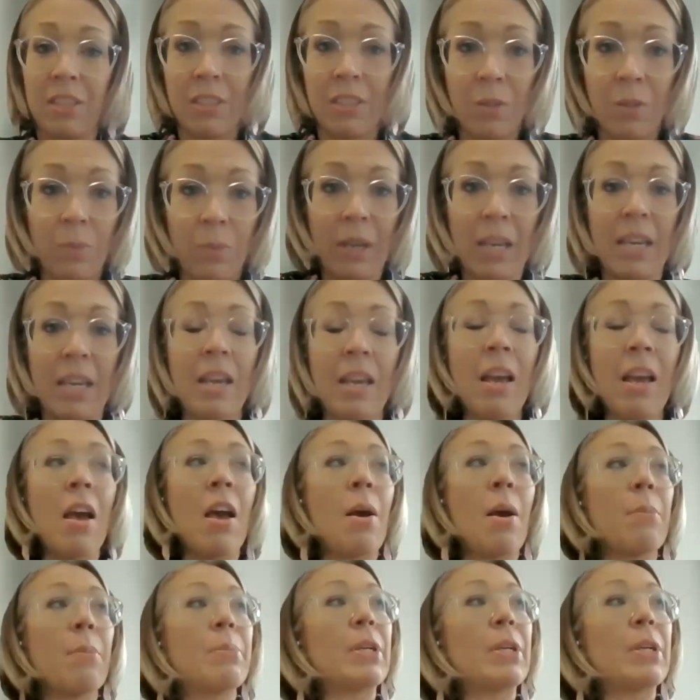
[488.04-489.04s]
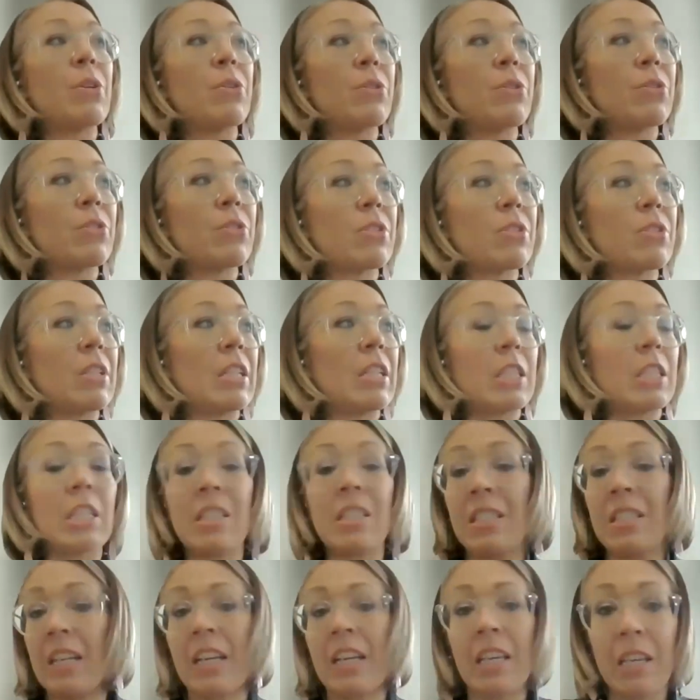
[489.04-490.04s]
away because it's
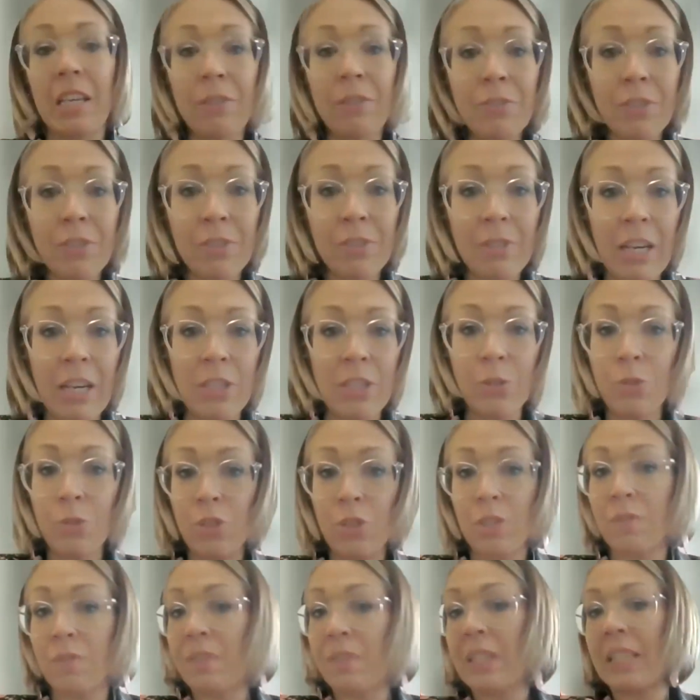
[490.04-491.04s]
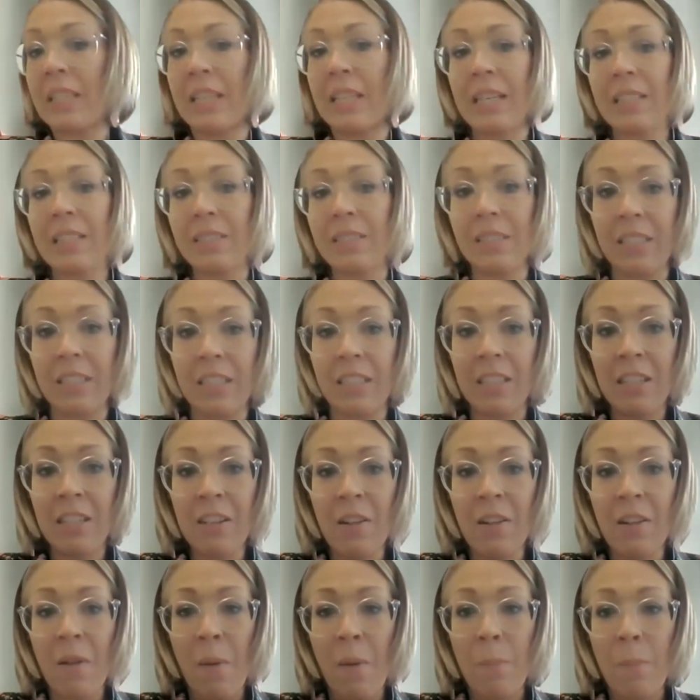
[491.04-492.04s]
just a gift and you just feel guilty.
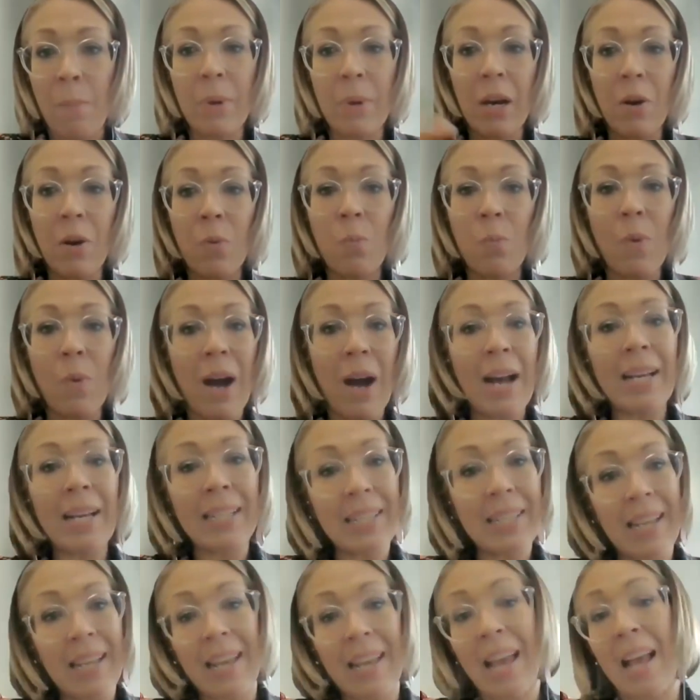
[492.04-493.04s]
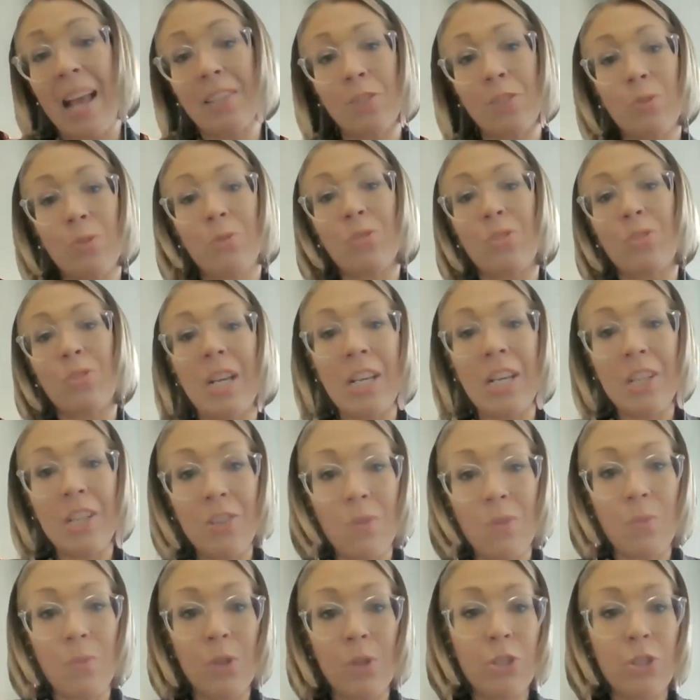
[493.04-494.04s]
But why it has to stay in
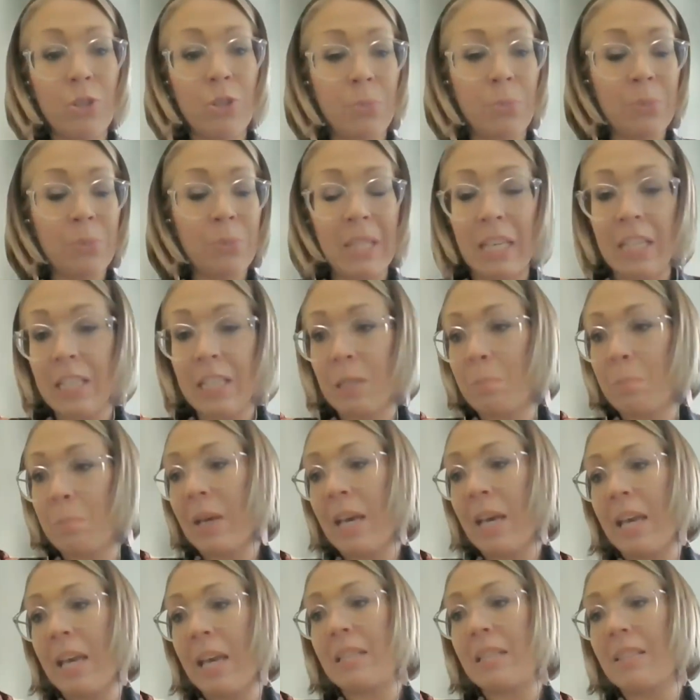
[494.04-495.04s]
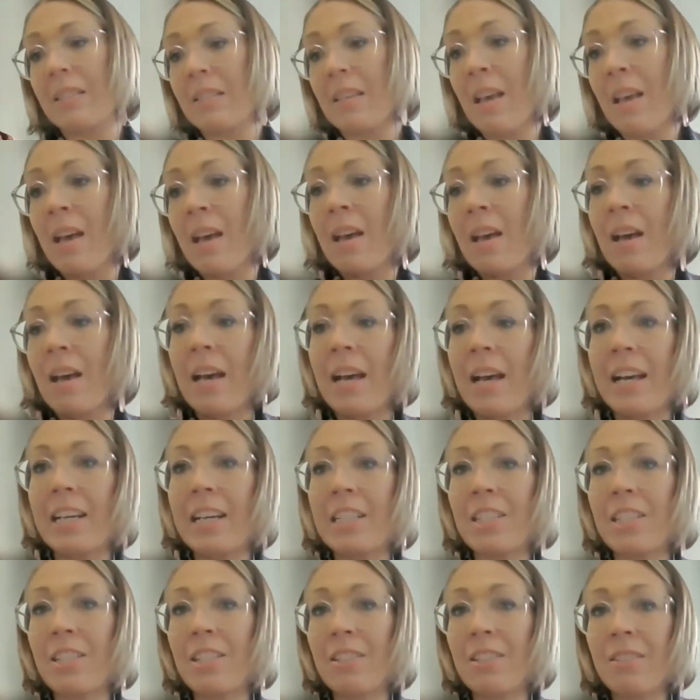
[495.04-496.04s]
your wardrobe, take space,
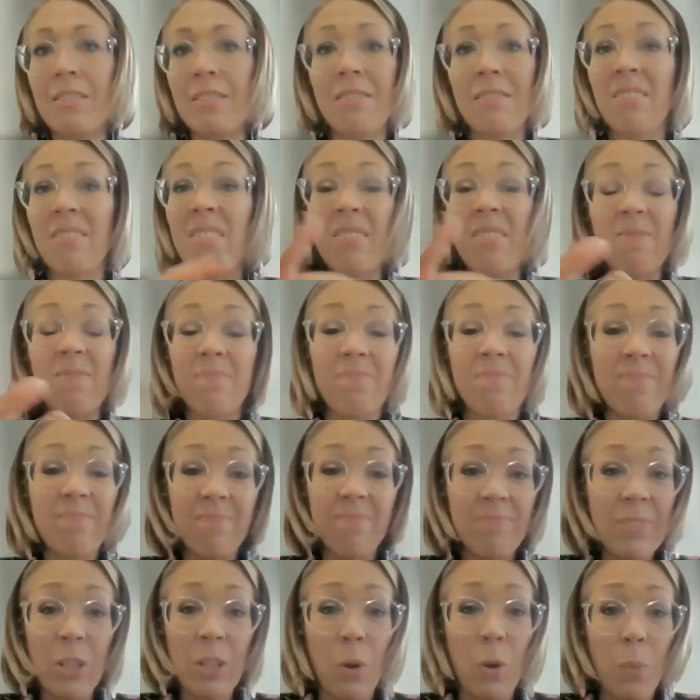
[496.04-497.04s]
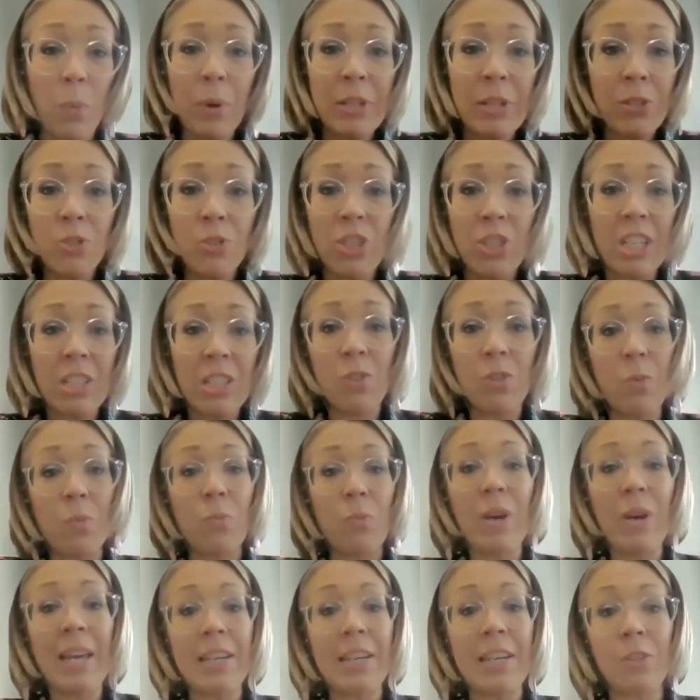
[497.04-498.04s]
and when you just don't
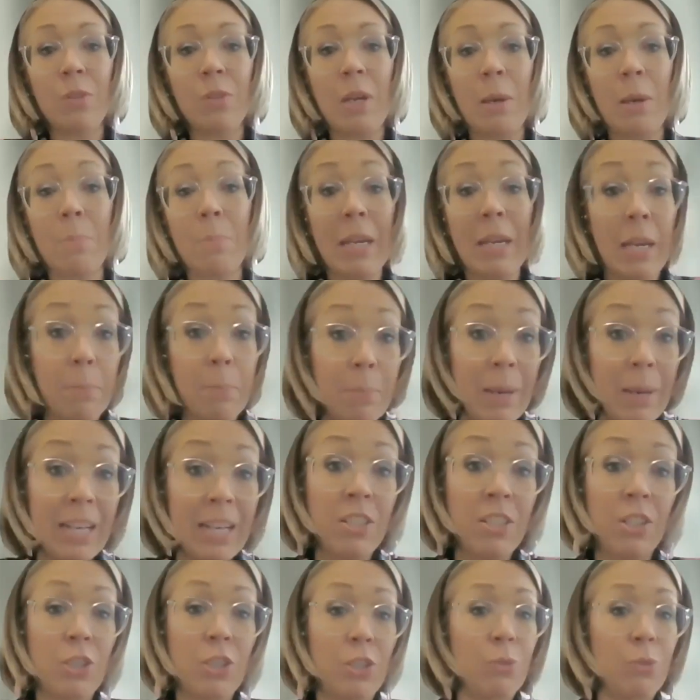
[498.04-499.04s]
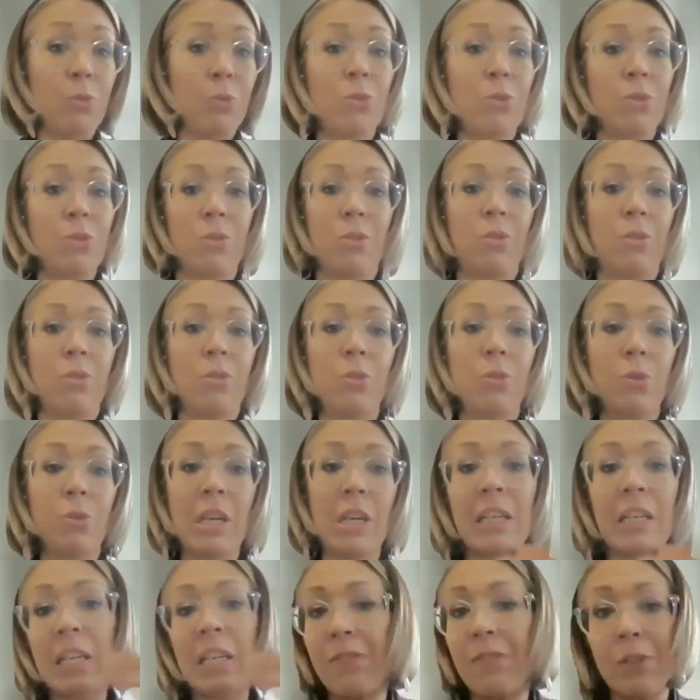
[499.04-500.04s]
wear it, you can make a better use. You
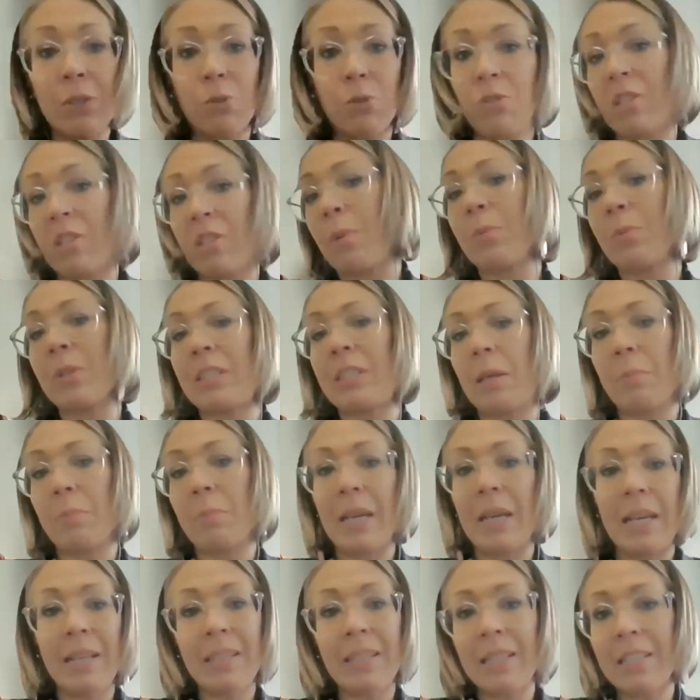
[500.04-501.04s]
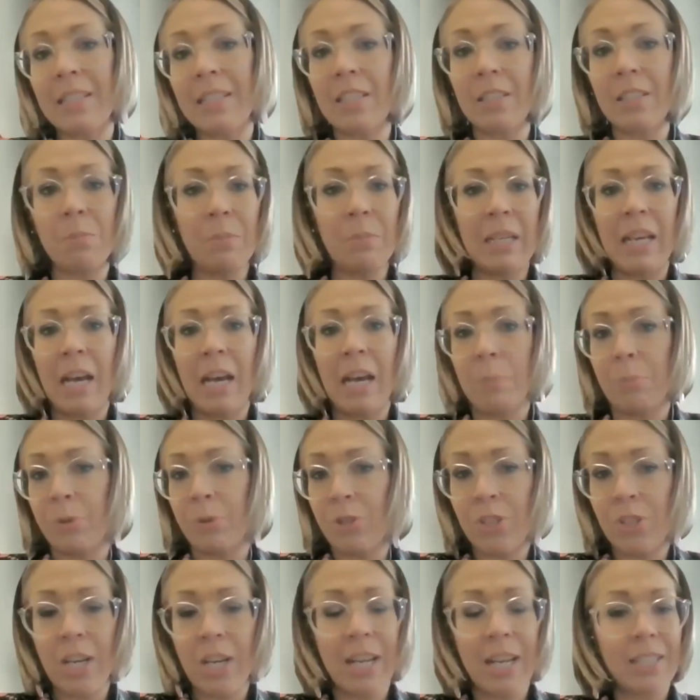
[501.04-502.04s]
can give it to someone that may need it, may
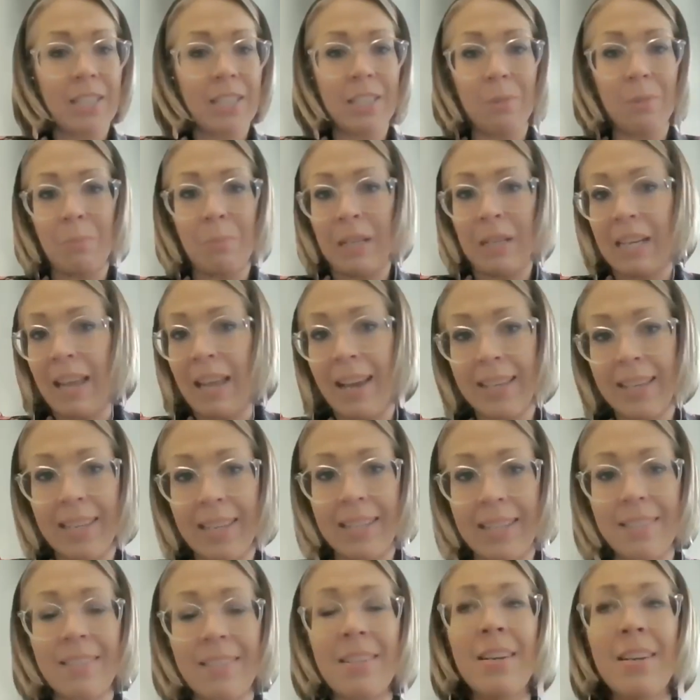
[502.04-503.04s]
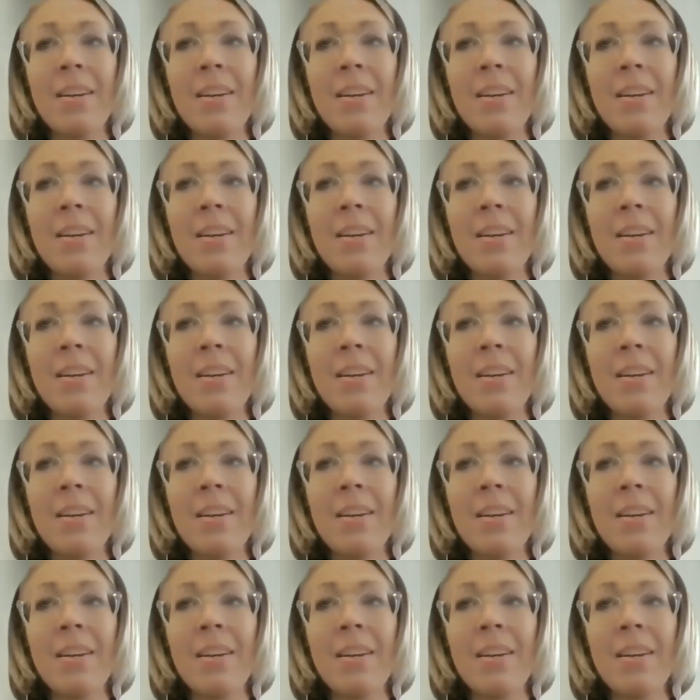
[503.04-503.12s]
appreciate it, may like it.